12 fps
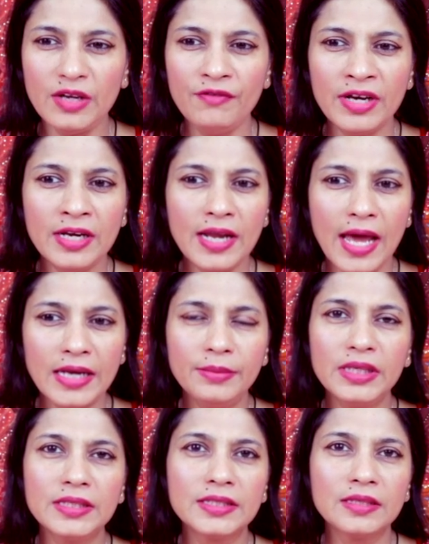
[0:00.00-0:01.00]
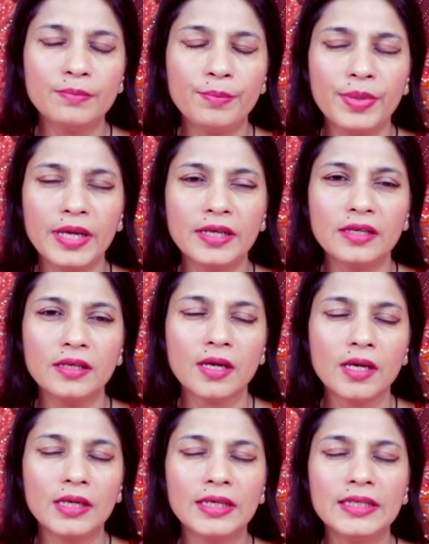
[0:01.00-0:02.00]
When an animal is in pain,
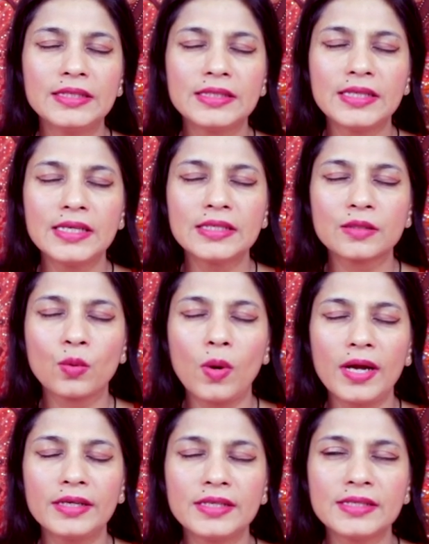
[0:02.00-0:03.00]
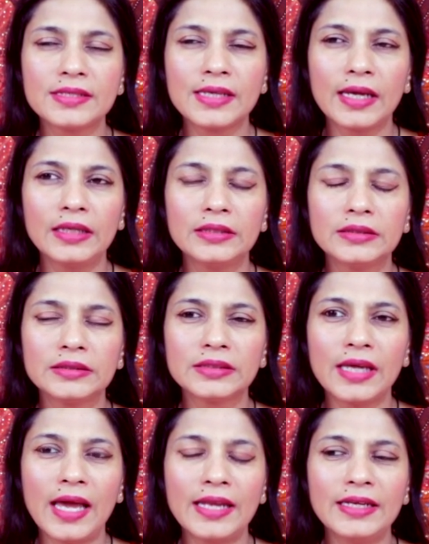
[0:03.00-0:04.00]
it stays quiet and
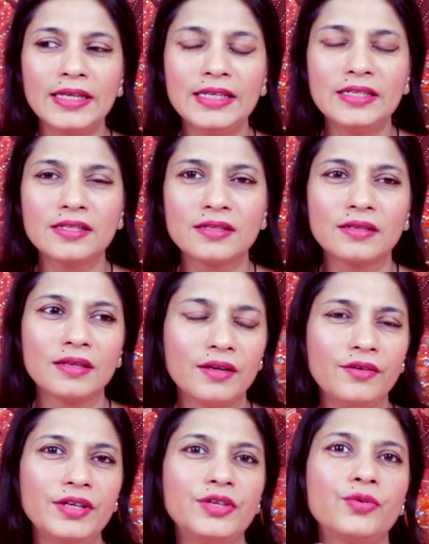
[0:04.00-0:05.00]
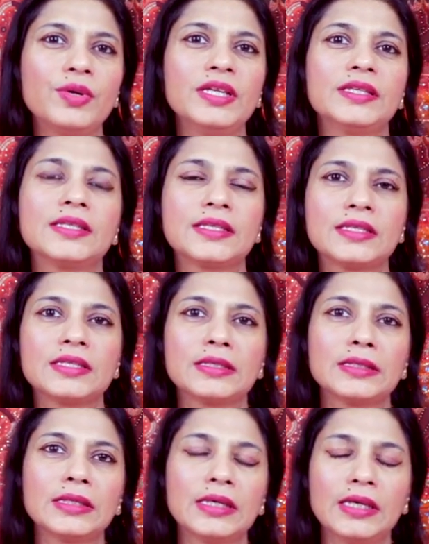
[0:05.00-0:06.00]
silent and it retreats.
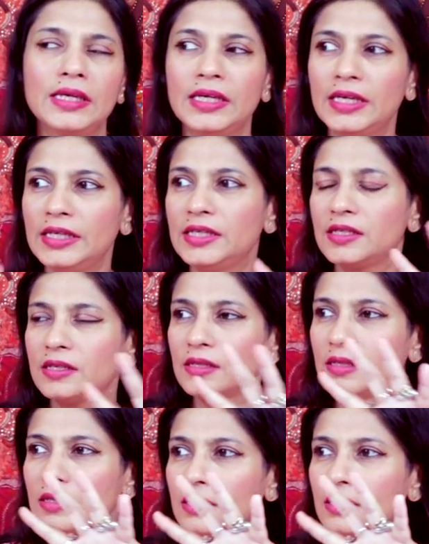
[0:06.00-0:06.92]
It